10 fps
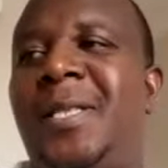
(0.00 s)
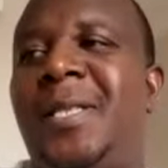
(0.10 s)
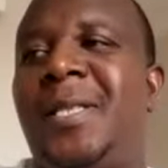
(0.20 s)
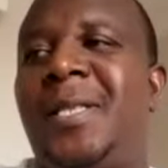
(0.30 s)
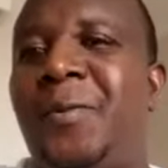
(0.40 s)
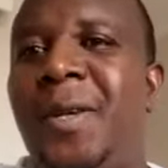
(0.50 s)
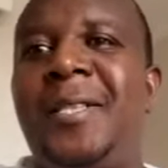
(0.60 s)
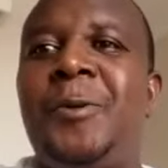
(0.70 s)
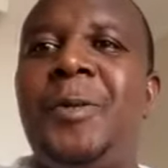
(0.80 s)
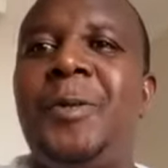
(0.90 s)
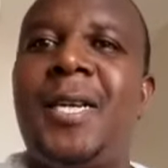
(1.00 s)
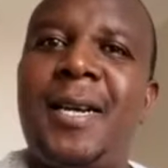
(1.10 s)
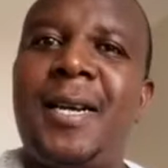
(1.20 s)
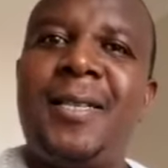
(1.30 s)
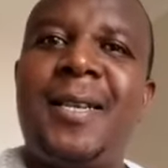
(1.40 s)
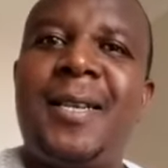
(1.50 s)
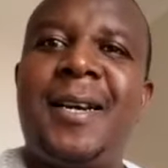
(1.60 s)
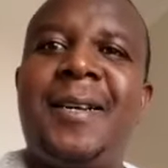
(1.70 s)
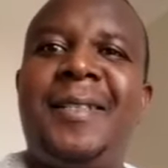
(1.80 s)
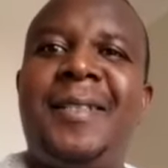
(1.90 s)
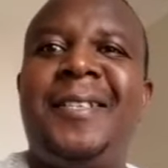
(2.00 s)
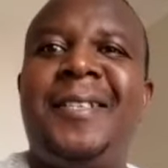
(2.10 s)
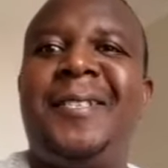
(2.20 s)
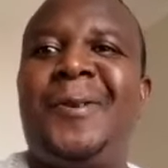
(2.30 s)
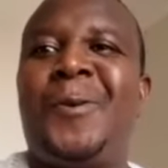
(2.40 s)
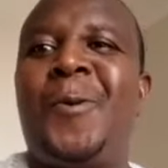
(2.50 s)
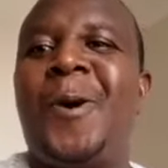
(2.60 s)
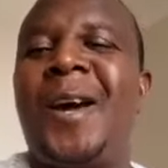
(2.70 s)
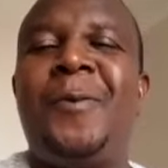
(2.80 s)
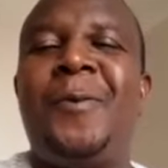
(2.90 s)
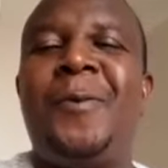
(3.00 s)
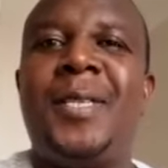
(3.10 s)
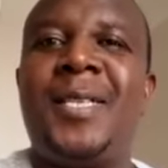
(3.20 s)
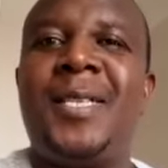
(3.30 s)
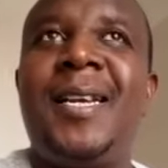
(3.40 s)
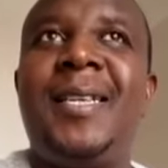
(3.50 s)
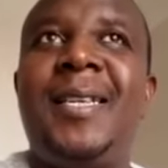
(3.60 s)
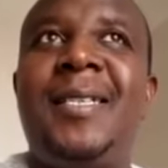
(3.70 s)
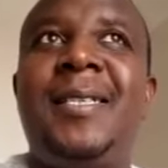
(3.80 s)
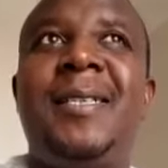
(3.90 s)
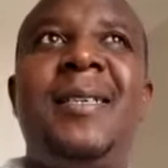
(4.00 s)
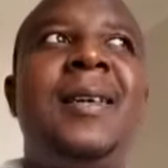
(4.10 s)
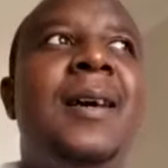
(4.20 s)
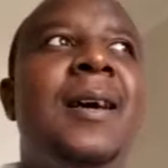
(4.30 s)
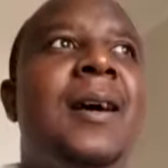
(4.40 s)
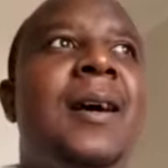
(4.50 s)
Is there maybe a specific attitude, character that is required, or